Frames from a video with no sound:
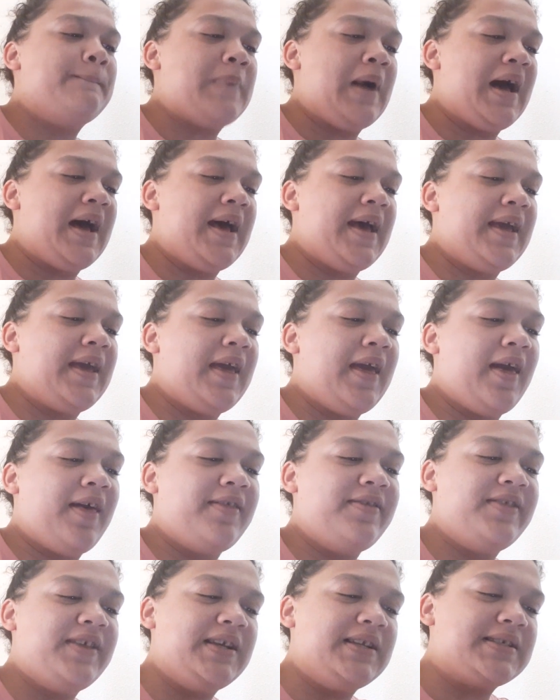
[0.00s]
by
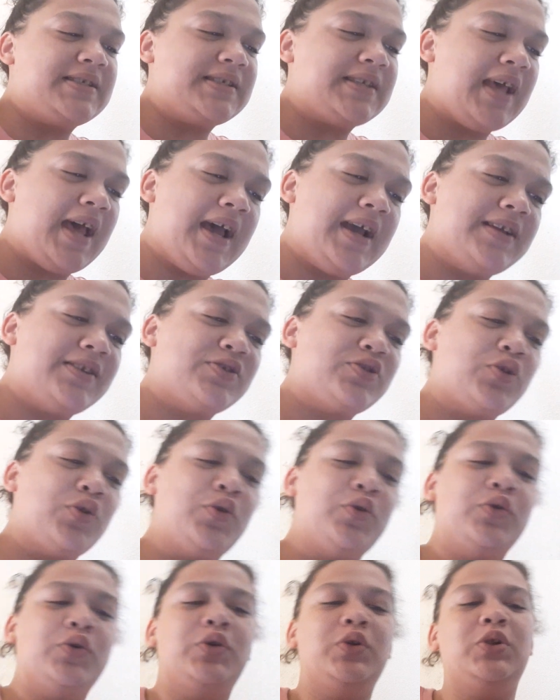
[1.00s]
the
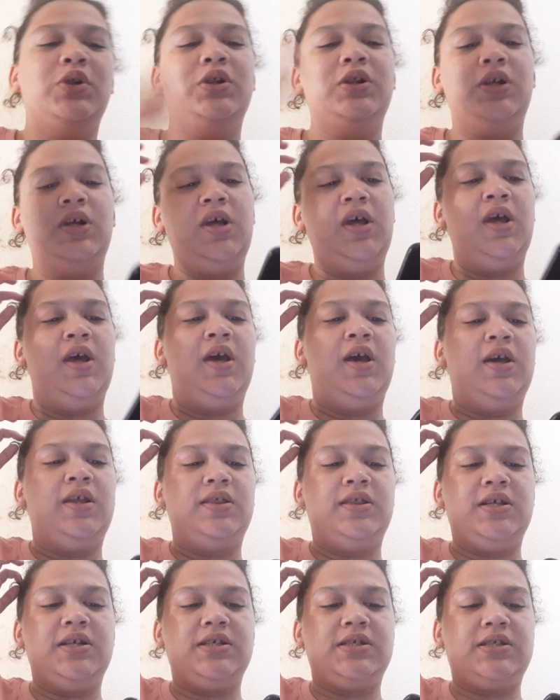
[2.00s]
title,
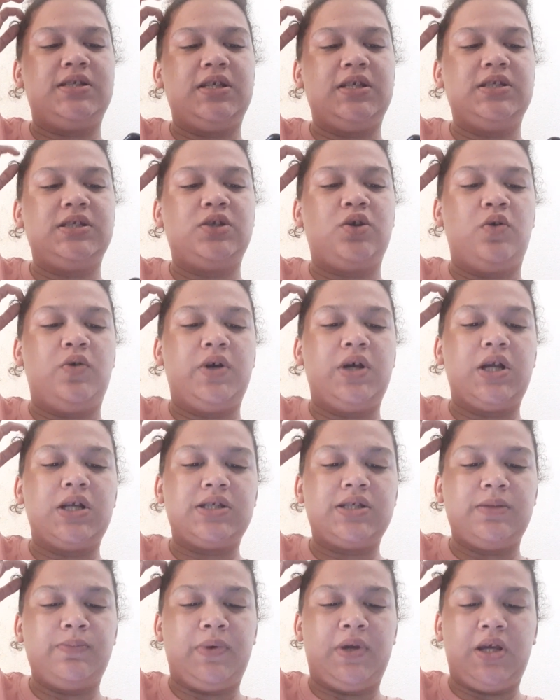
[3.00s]
this is going
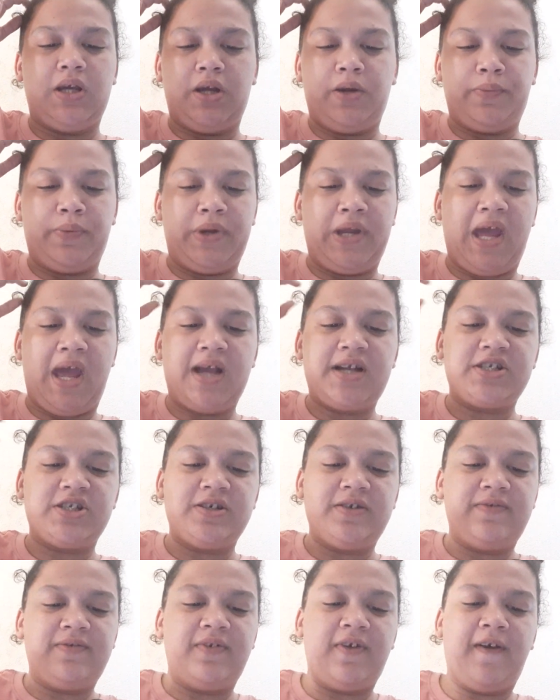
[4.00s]
to be a
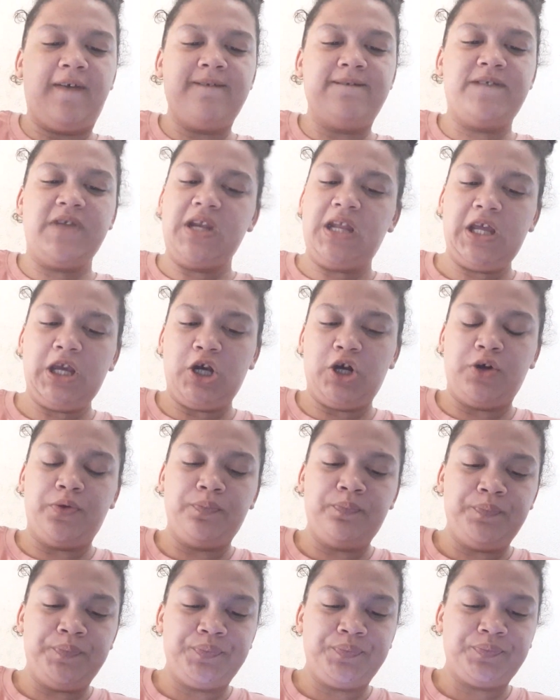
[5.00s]
reaction video.